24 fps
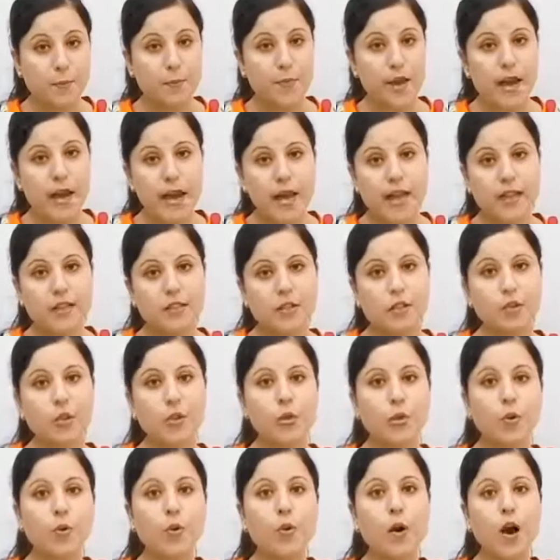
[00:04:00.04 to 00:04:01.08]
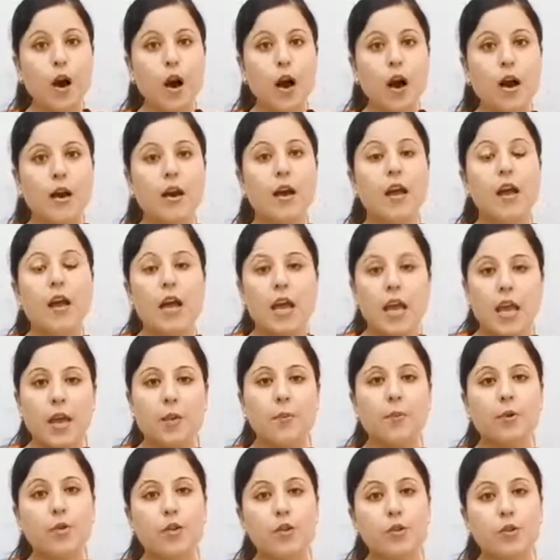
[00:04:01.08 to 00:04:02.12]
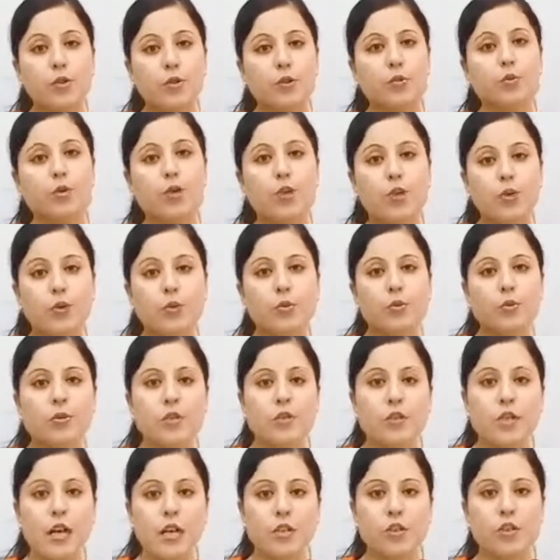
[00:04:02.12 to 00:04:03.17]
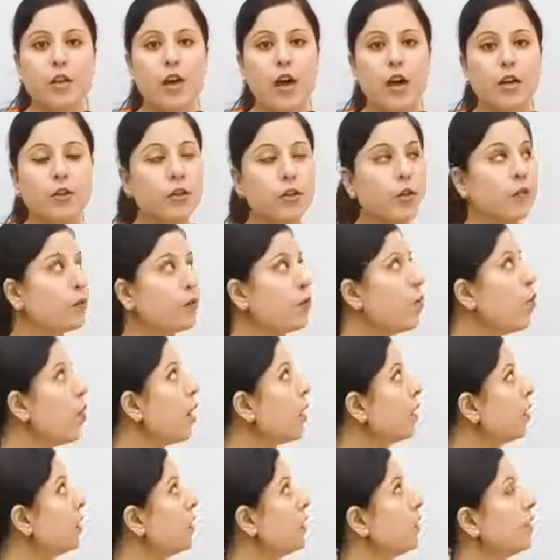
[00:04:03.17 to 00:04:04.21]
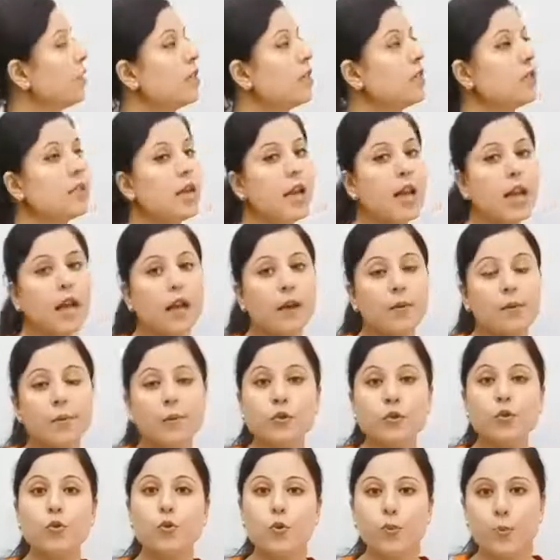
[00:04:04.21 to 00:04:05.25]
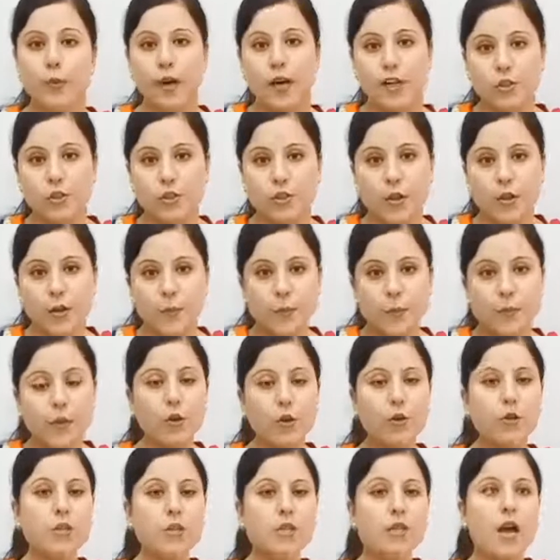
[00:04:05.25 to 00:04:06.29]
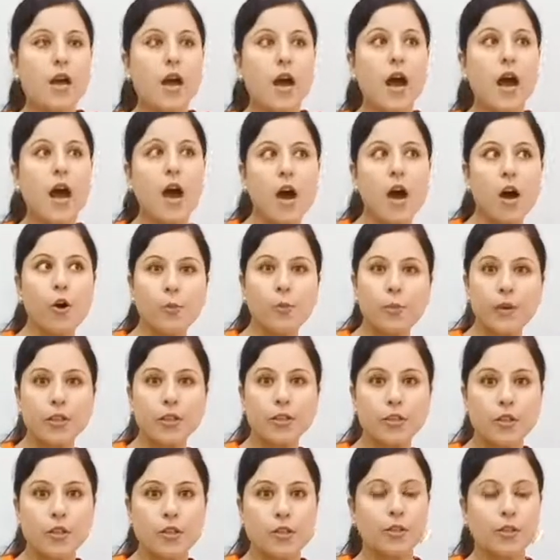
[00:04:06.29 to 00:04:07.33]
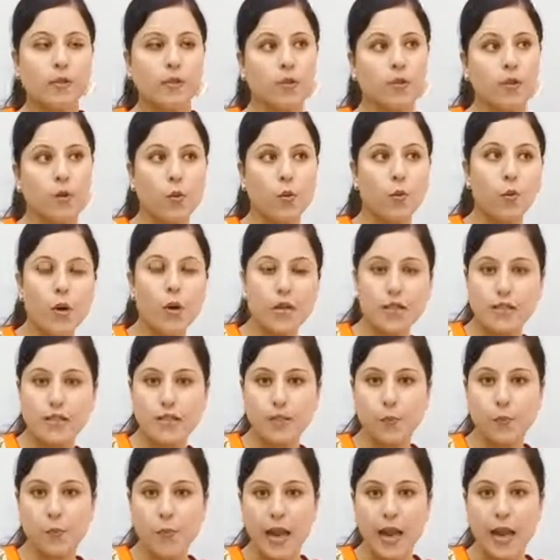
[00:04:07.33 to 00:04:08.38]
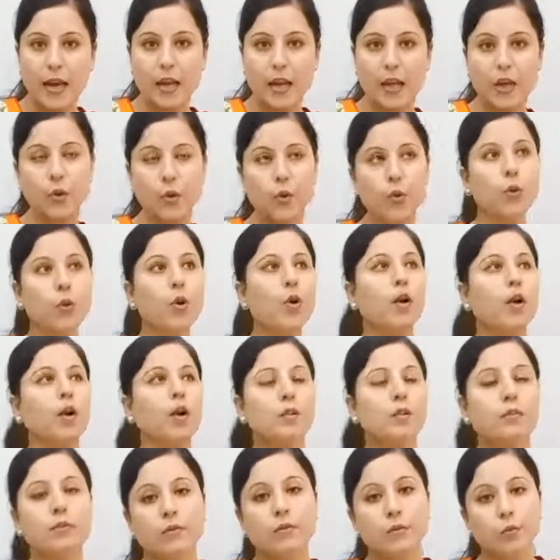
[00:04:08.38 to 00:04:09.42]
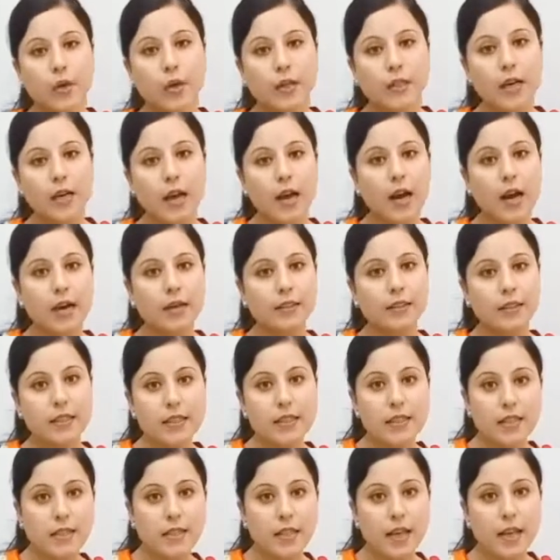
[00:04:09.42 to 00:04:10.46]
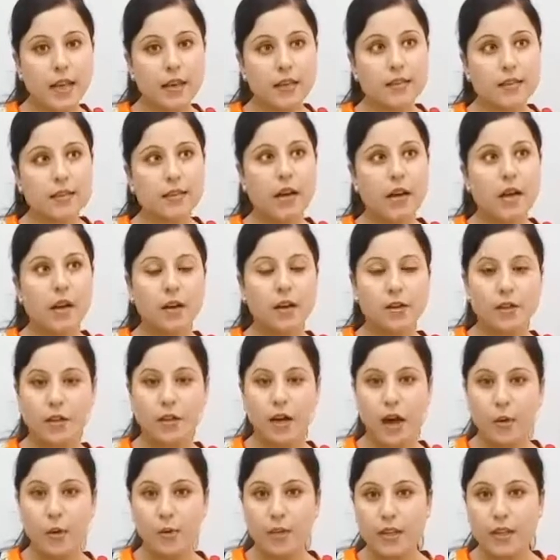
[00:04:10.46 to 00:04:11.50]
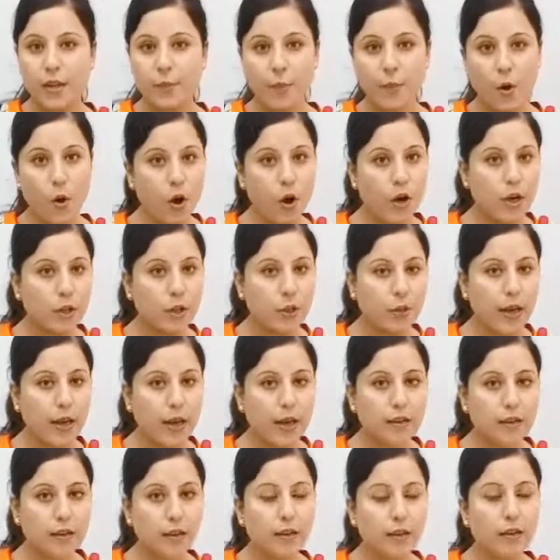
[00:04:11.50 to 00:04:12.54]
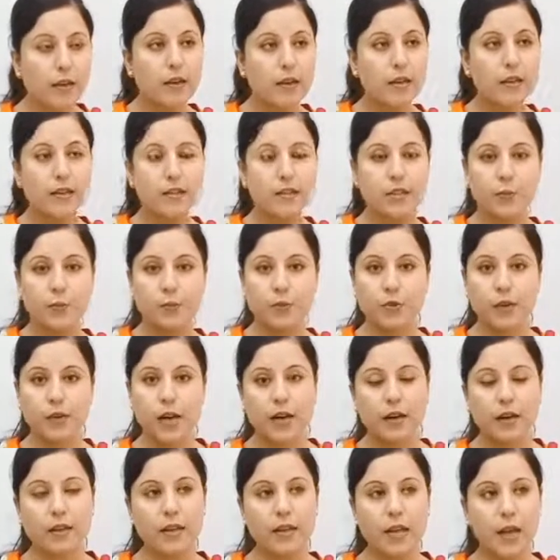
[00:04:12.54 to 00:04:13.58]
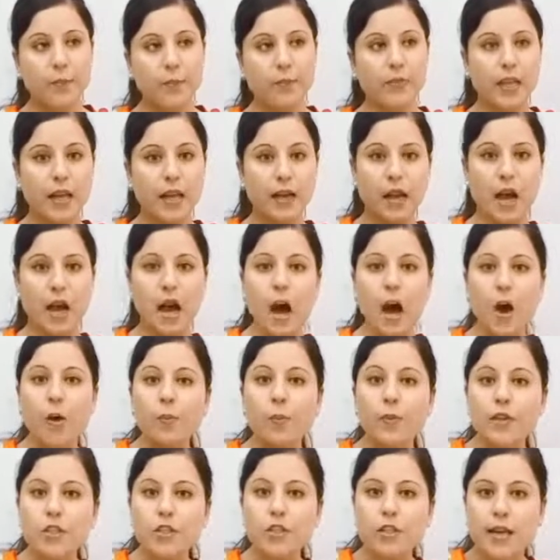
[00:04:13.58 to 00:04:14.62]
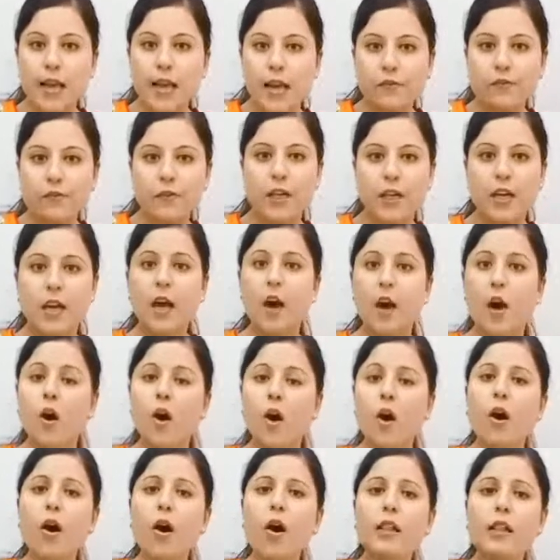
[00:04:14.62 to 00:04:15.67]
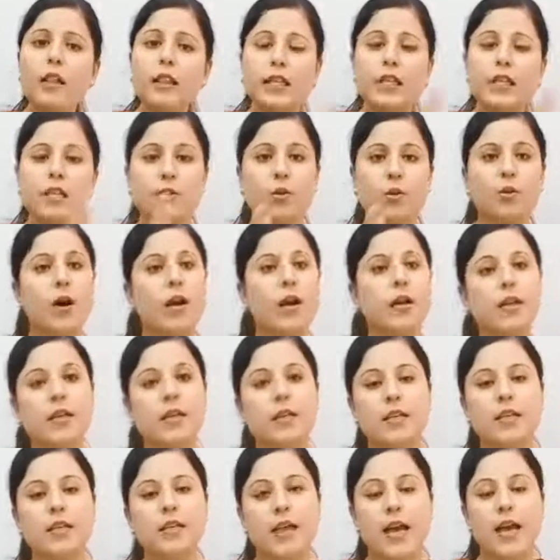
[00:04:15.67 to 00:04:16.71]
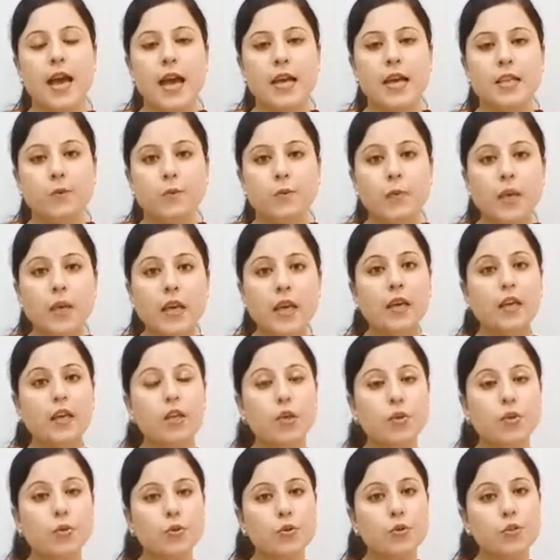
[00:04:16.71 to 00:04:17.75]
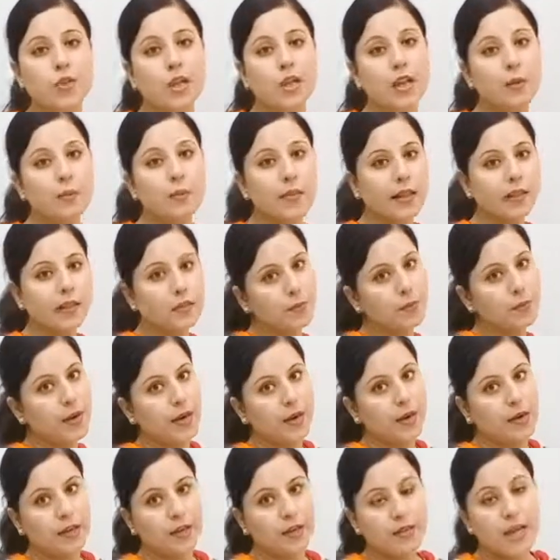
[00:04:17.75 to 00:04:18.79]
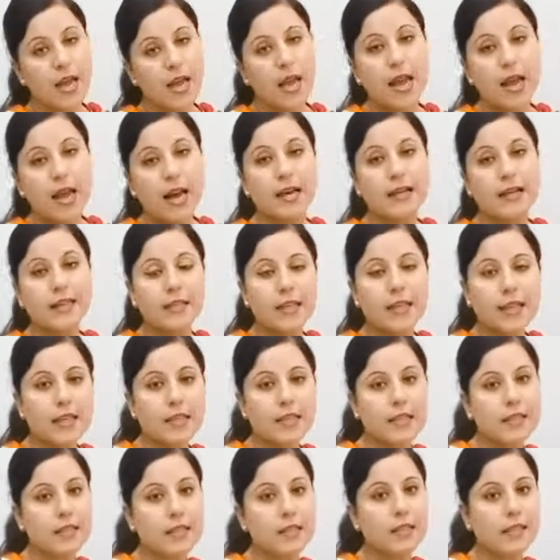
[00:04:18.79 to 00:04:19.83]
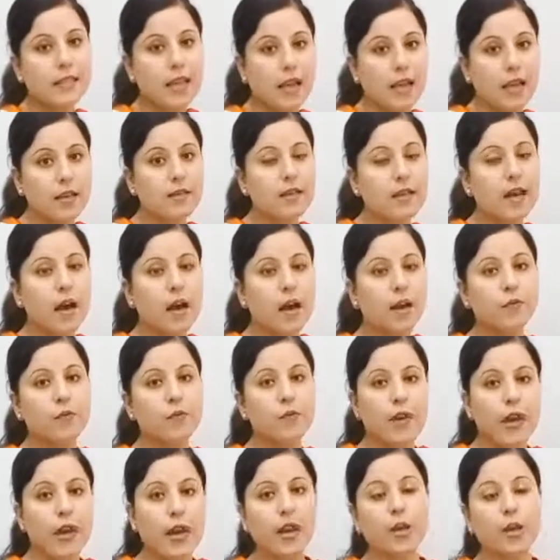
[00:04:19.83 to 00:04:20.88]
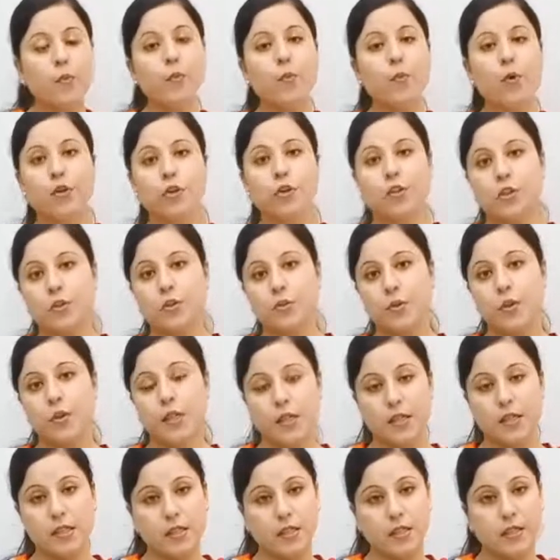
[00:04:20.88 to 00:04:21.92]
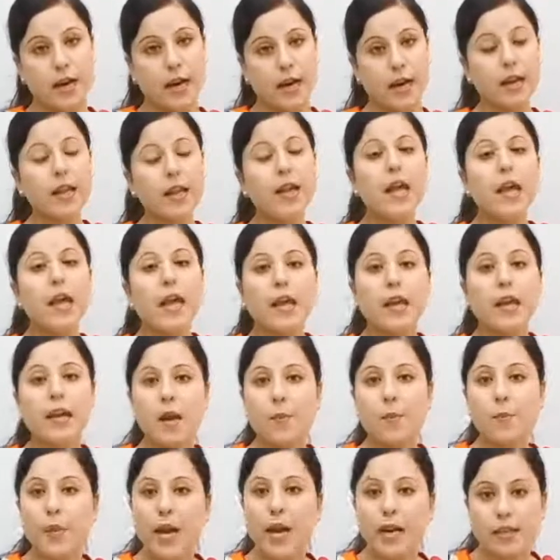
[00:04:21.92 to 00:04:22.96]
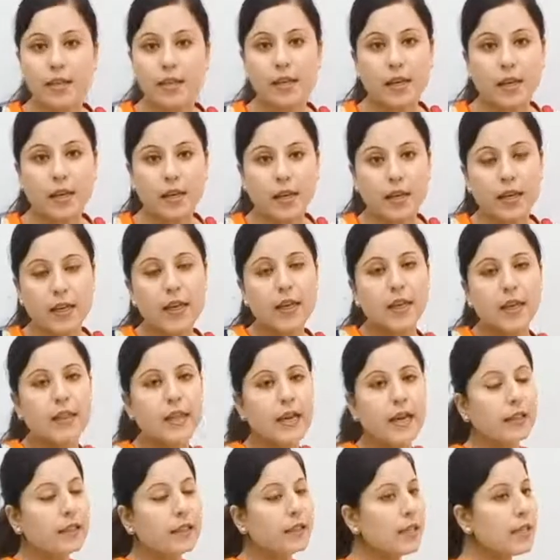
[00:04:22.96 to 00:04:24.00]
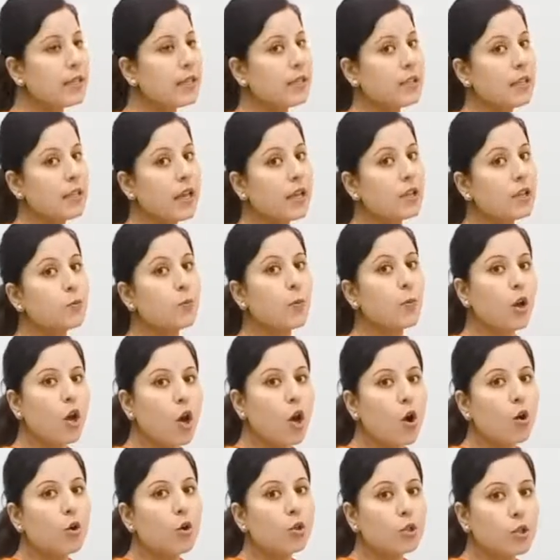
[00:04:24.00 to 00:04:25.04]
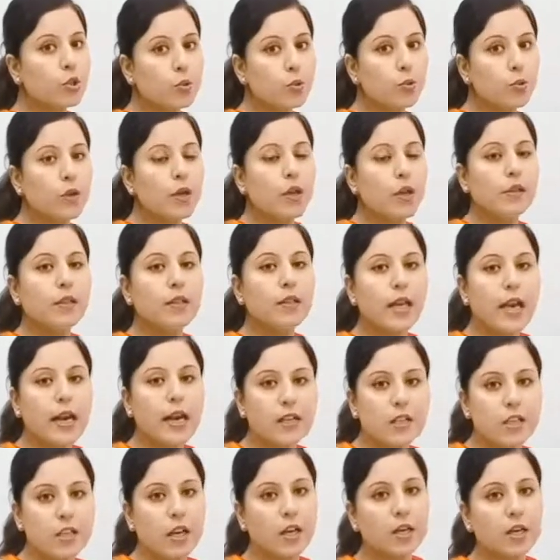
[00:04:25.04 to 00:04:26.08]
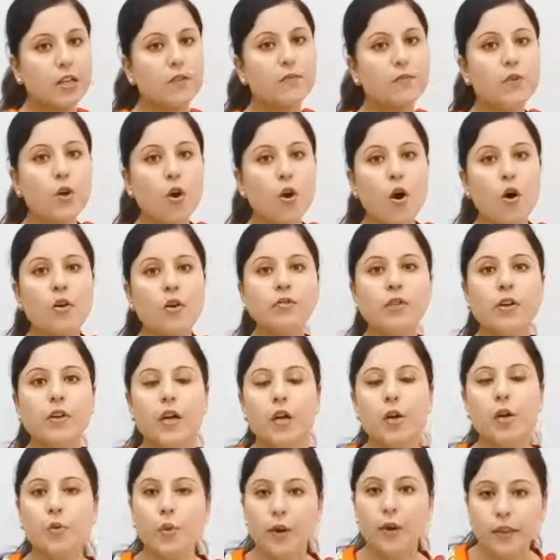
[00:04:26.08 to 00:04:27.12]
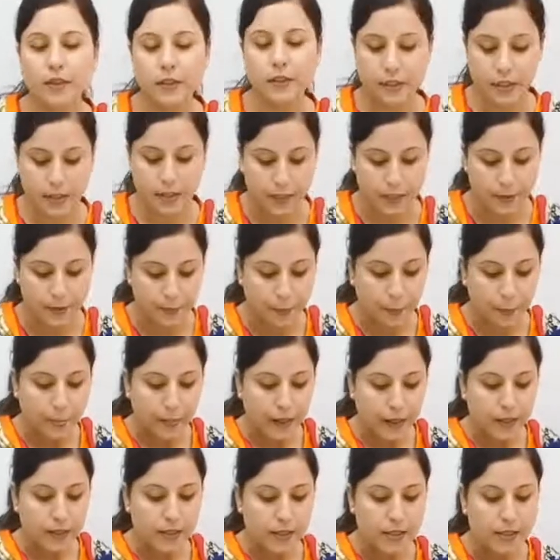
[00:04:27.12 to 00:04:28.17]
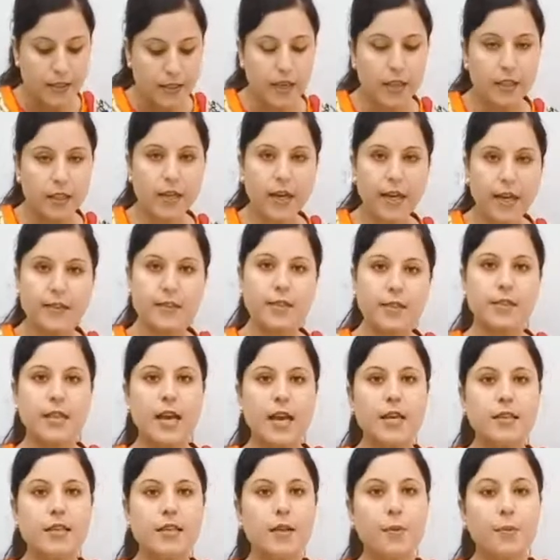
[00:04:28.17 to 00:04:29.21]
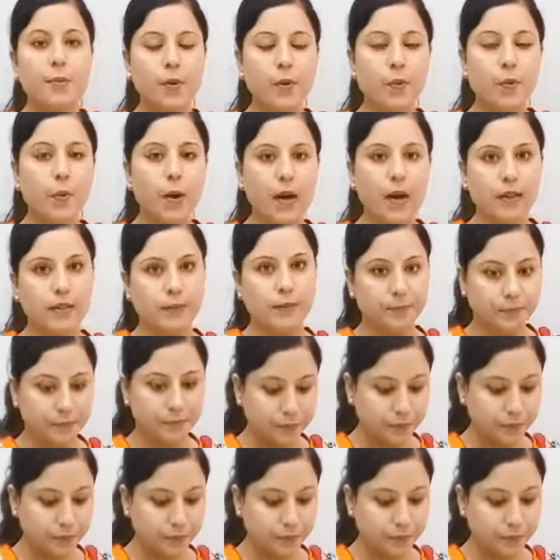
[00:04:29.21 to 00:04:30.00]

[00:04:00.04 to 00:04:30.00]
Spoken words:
maths you are able to use such kind of quantities too much, because how much, what is the value, what are these things, count them all together, subtract them, then how much left. All these quantities has been used in mathematics, and these things are very important to understand grammatically, that these things belong to the adjectives of quantity. See the exercise number 1.